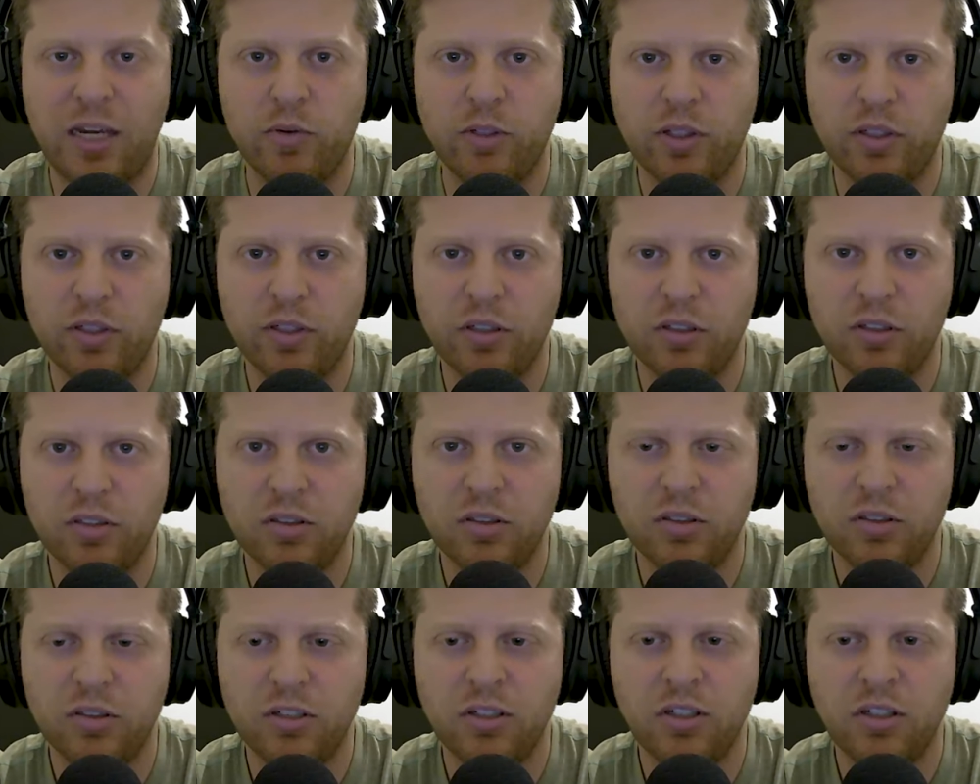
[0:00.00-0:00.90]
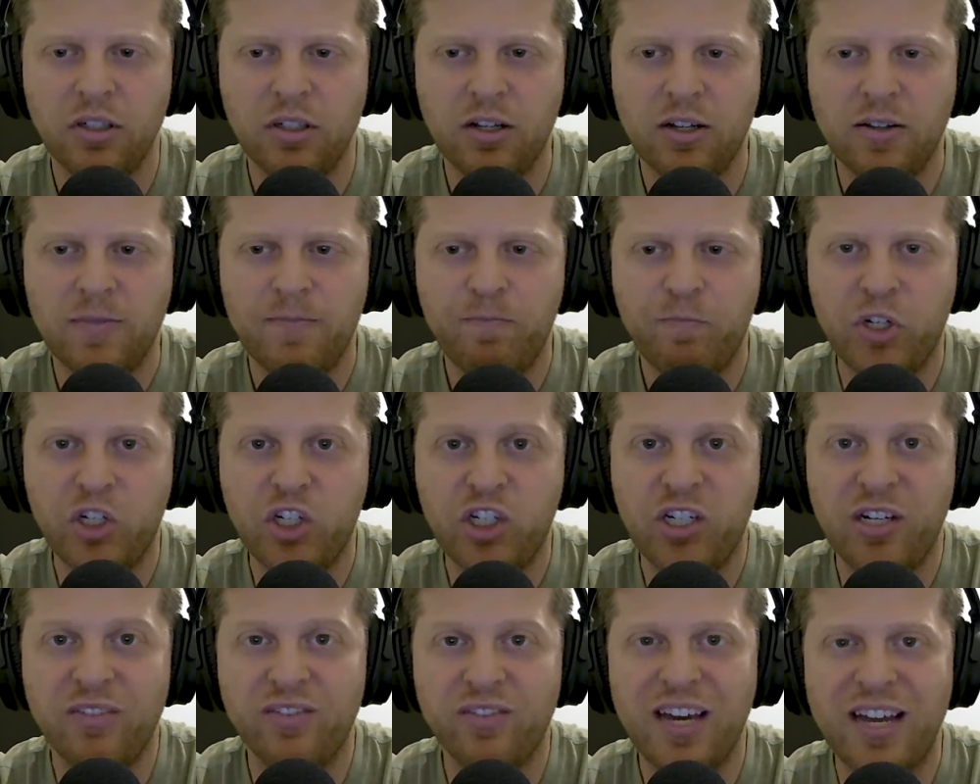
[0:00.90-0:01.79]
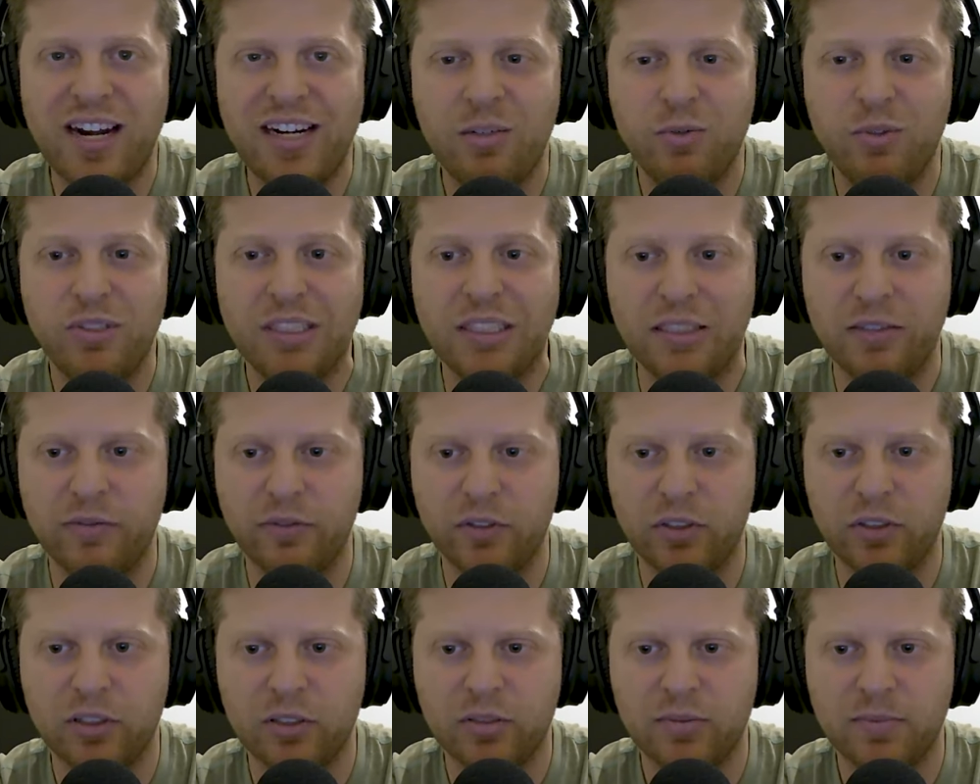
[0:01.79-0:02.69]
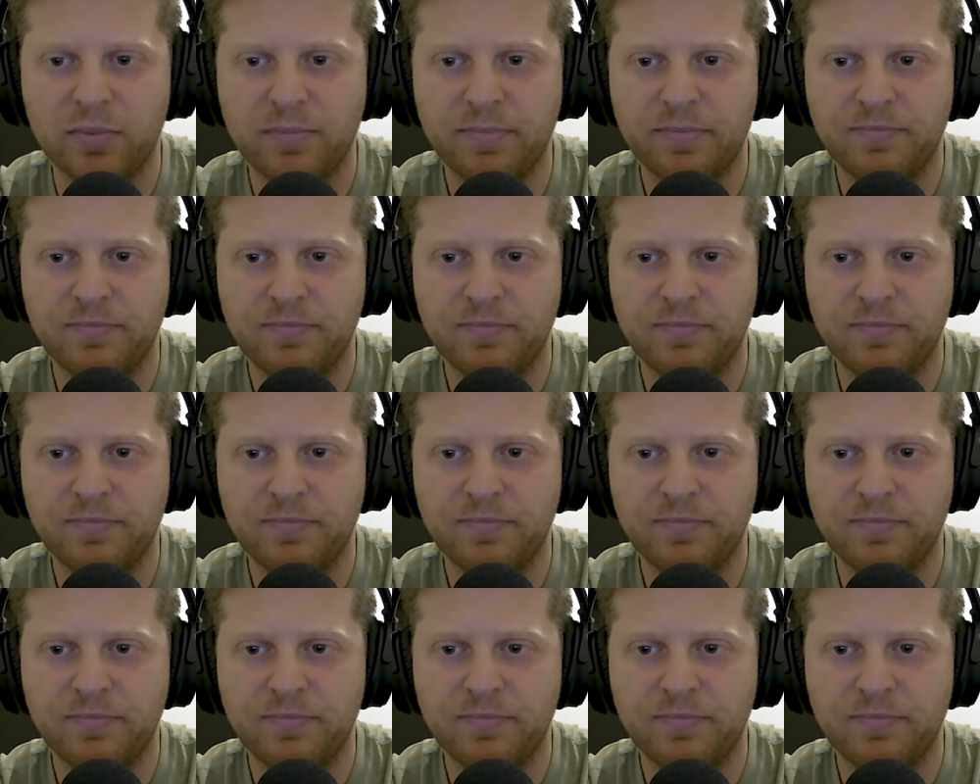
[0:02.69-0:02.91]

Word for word: with her, but she never had anyone live with her.